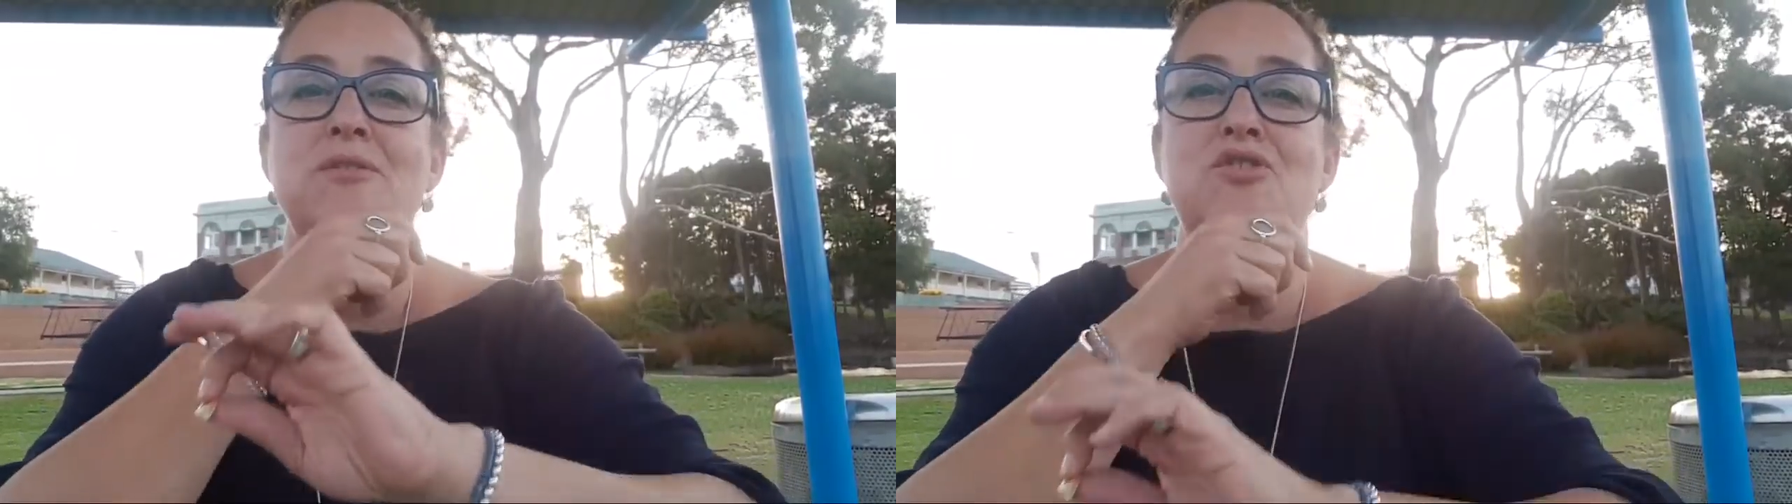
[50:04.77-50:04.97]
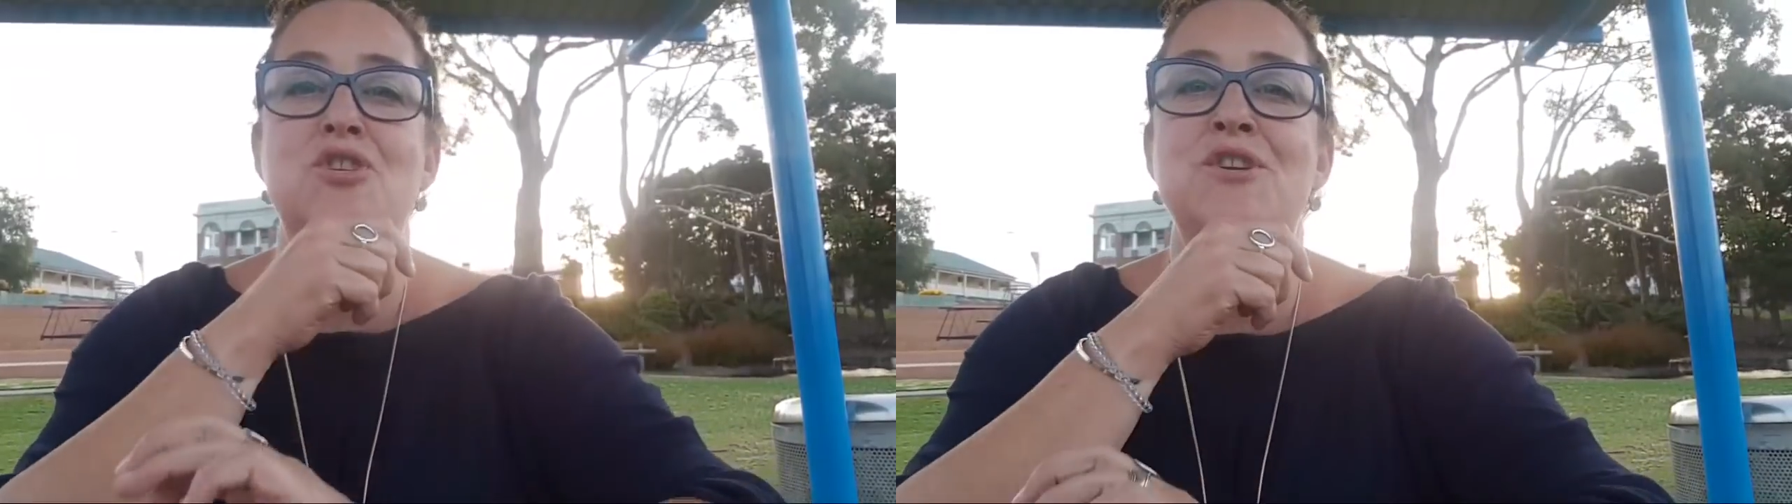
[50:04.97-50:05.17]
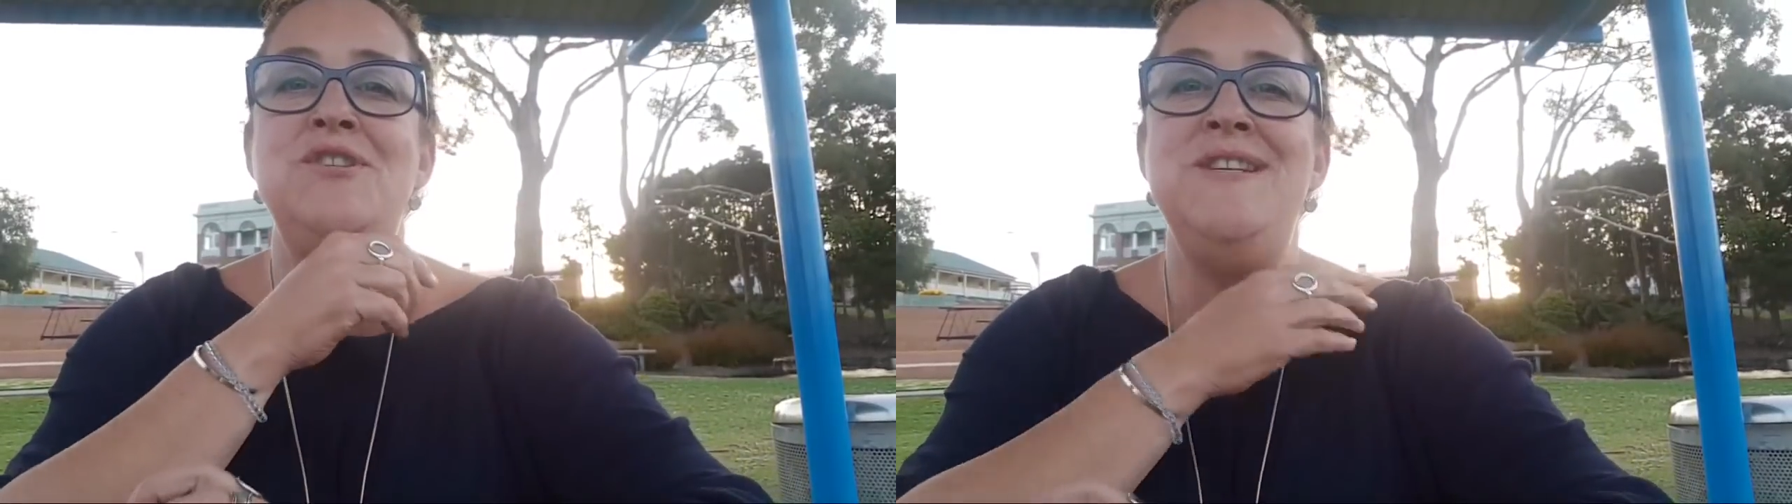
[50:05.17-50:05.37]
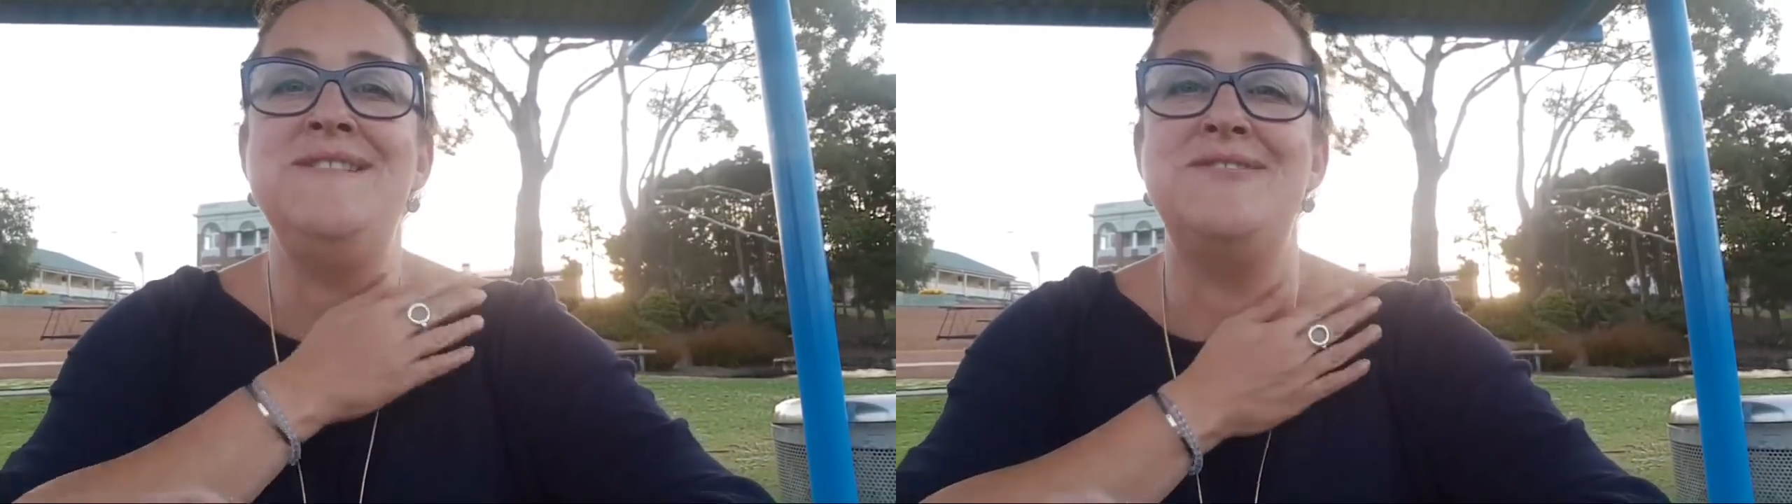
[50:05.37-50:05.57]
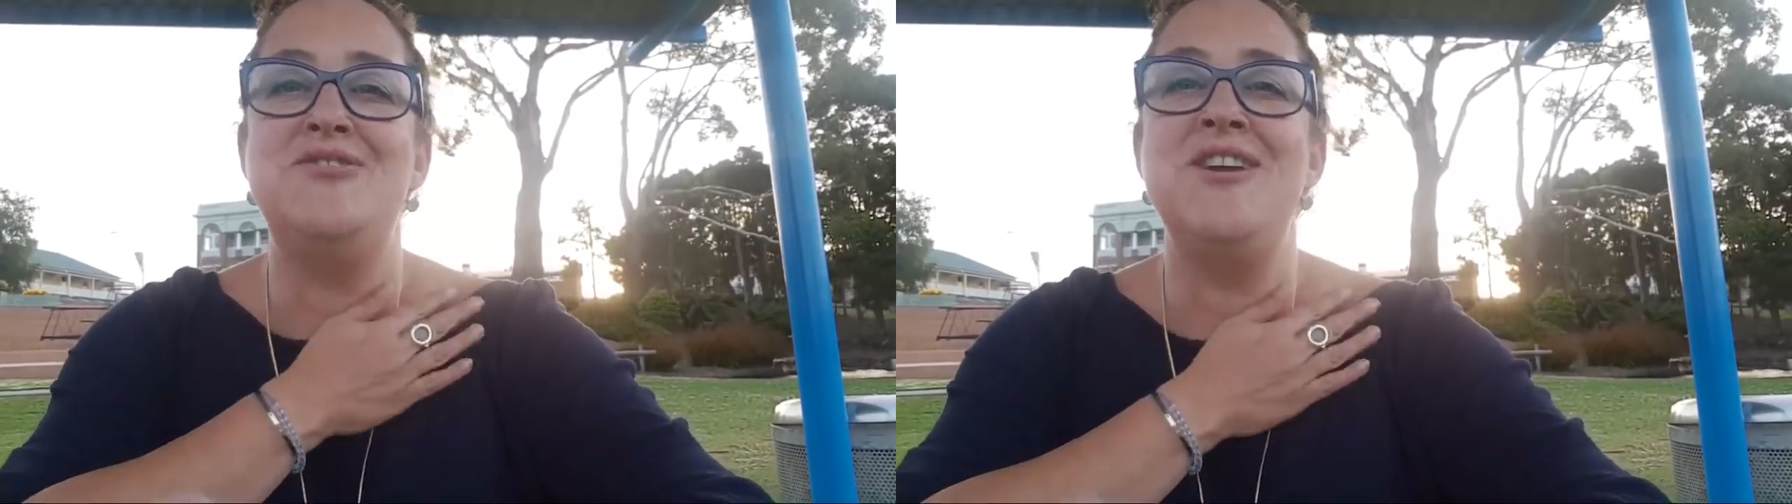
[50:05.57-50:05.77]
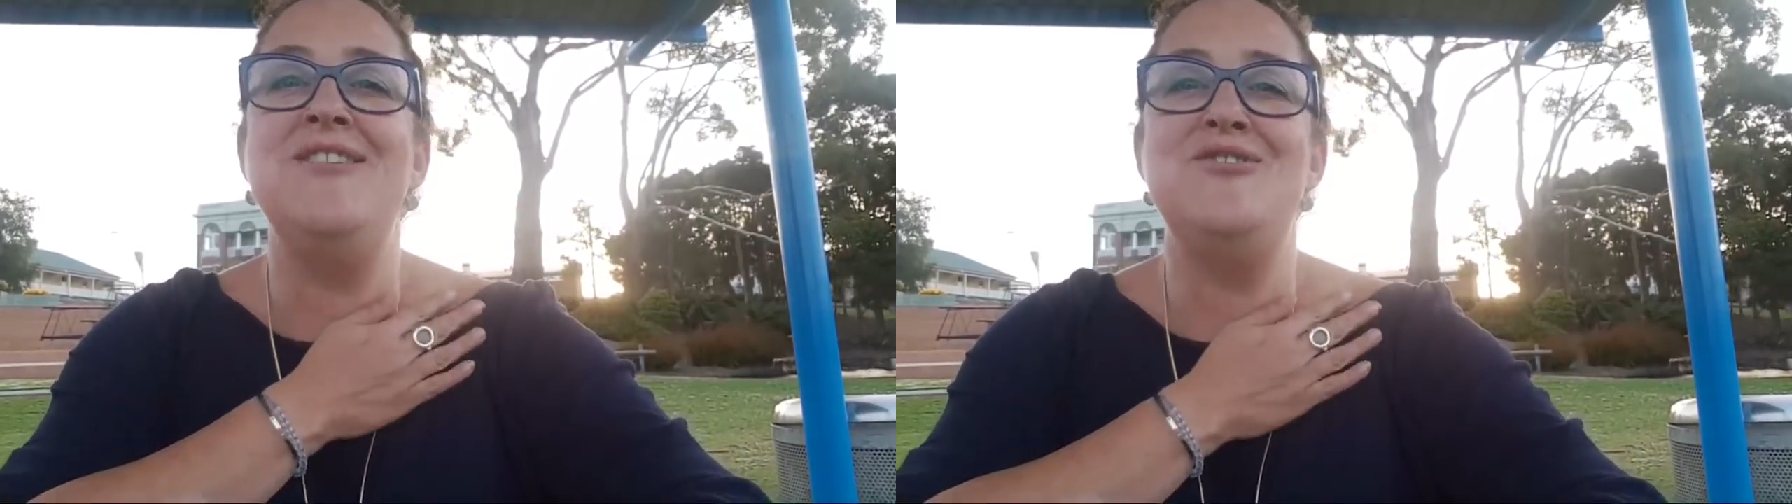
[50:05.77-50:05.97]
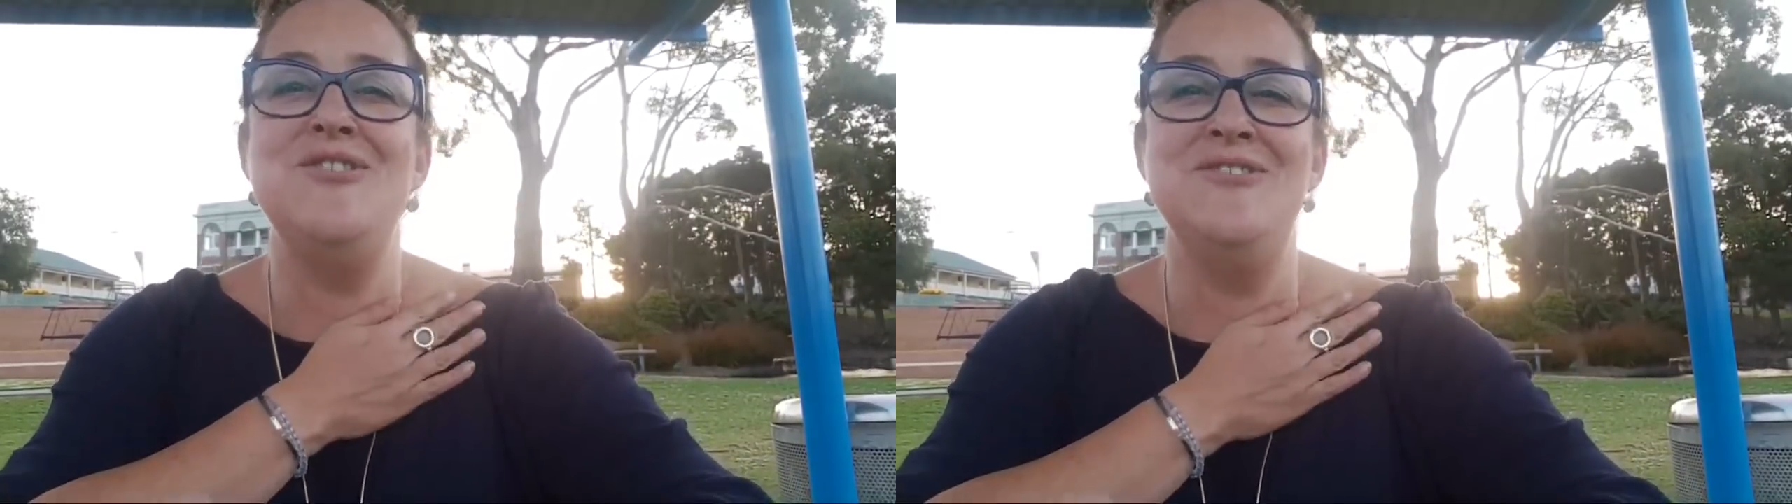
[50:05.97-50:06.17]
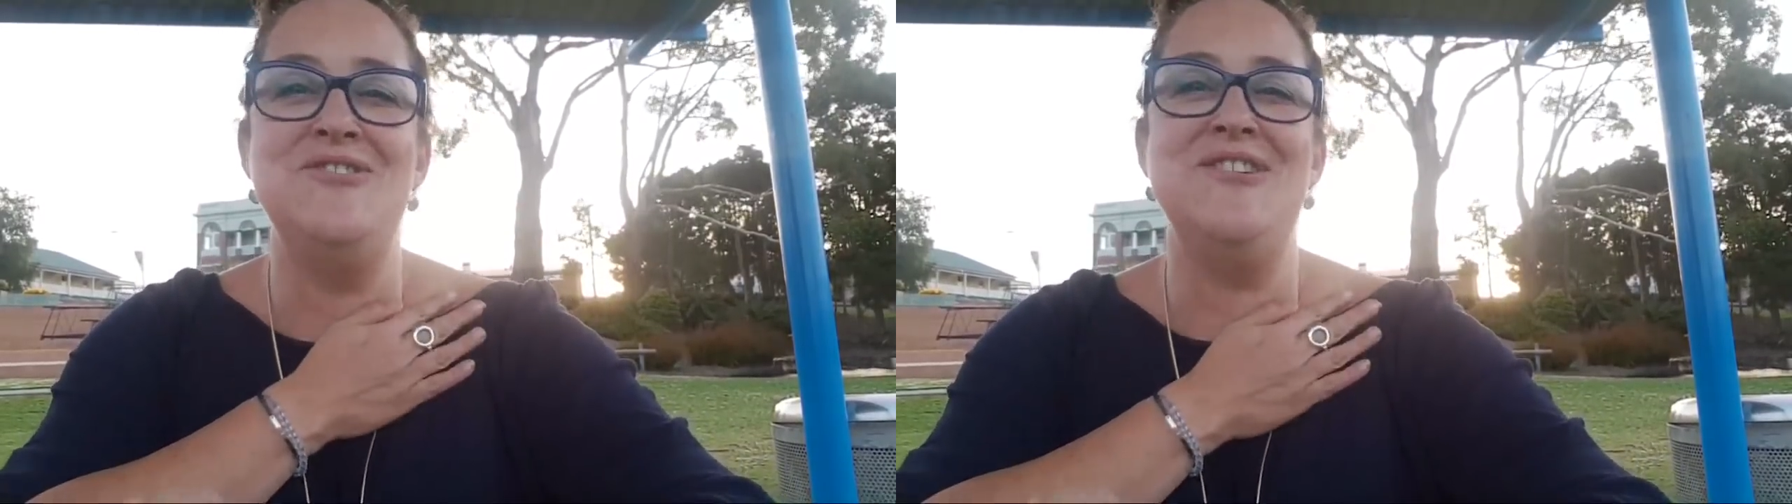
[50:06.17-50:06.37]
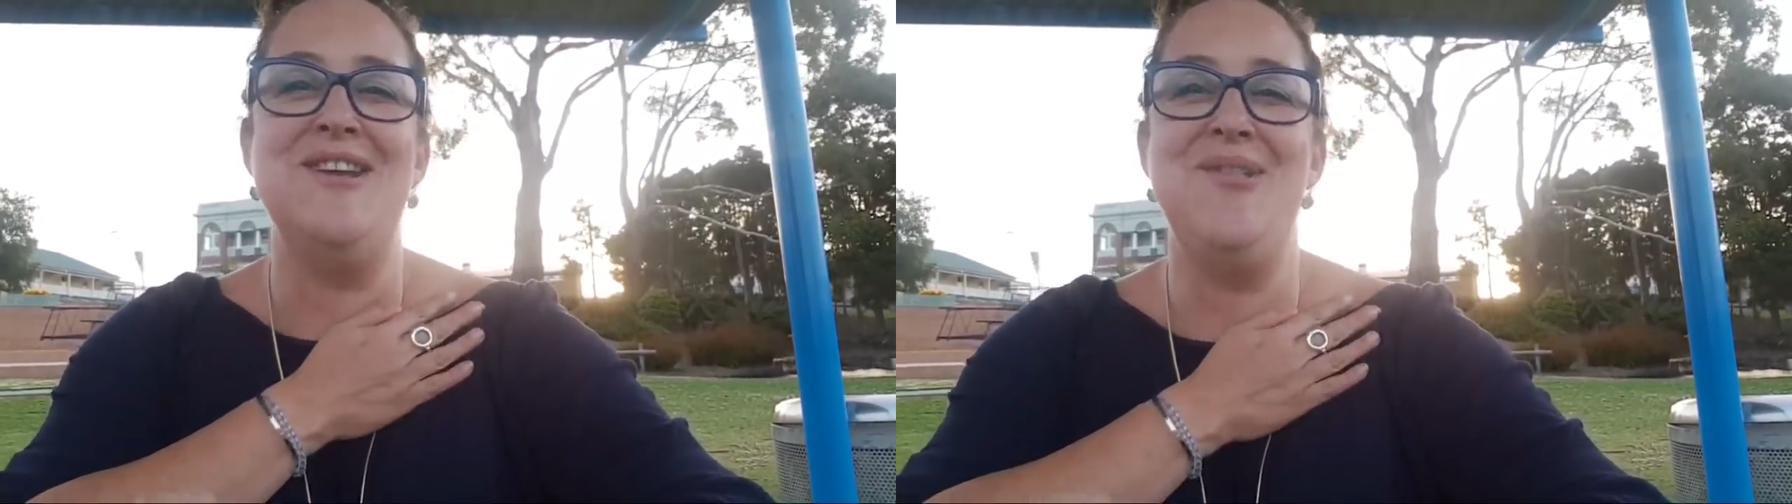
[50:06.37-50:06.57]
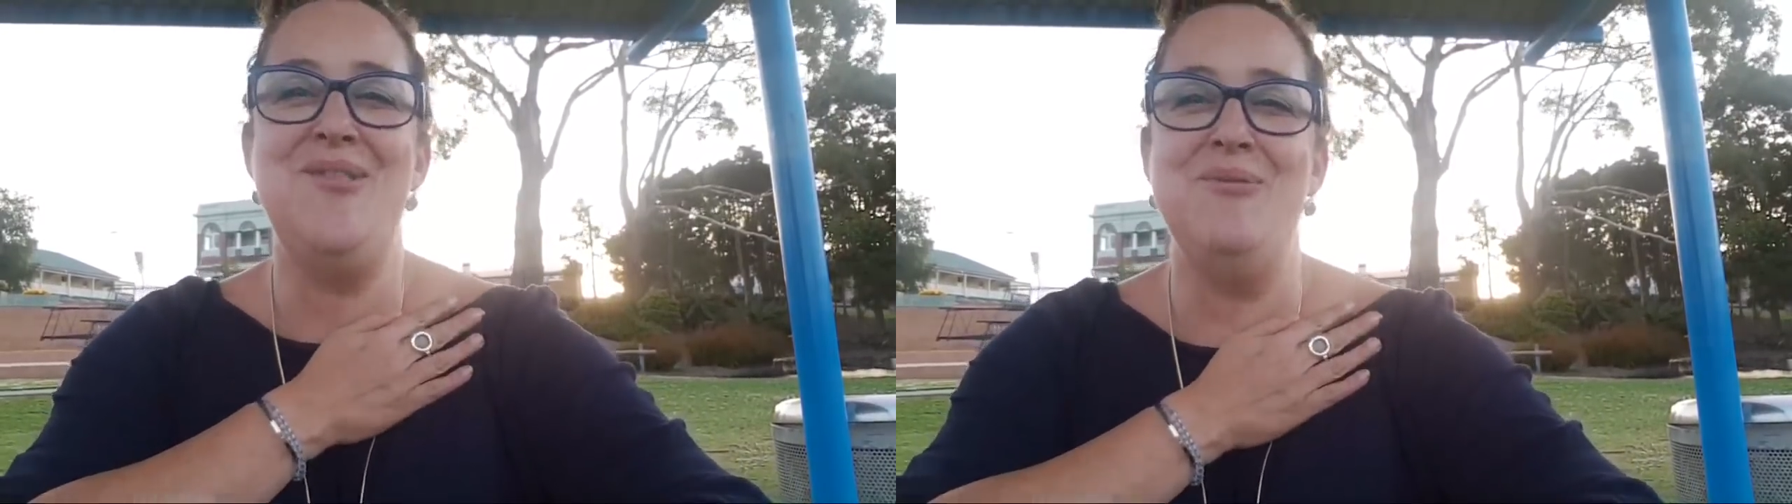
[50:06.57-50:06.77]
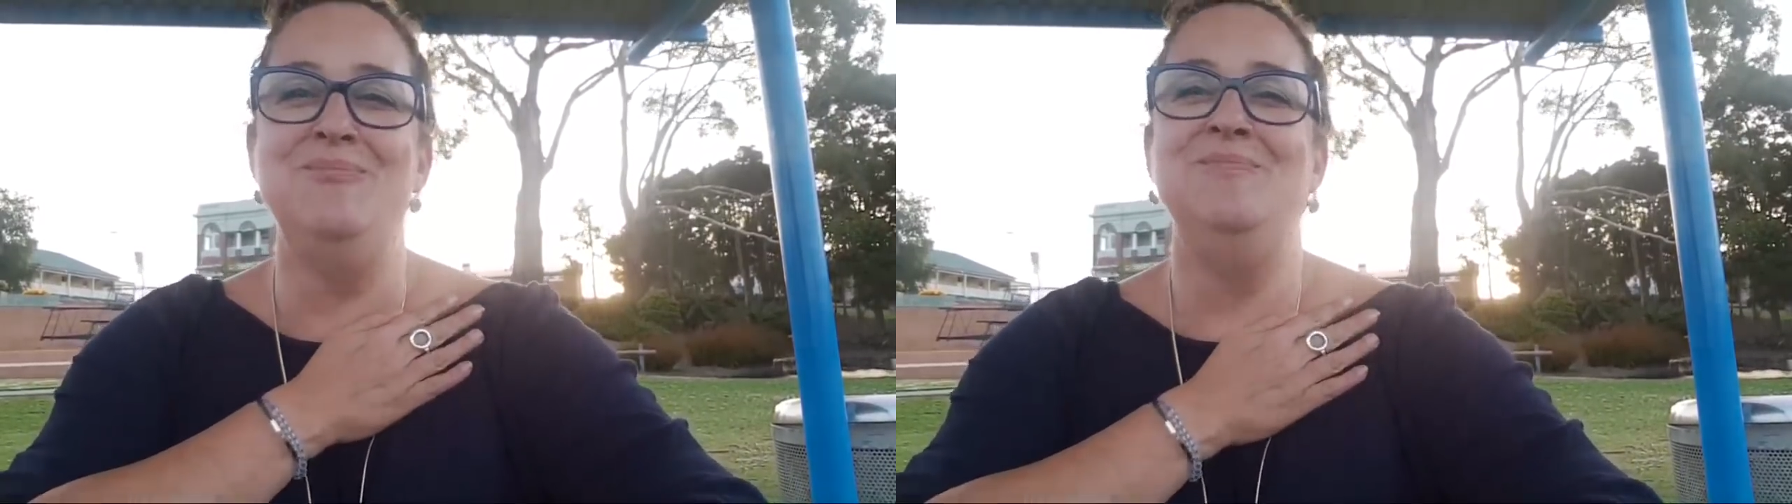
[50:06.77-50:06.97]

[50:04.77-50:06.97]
Two dicks touching together.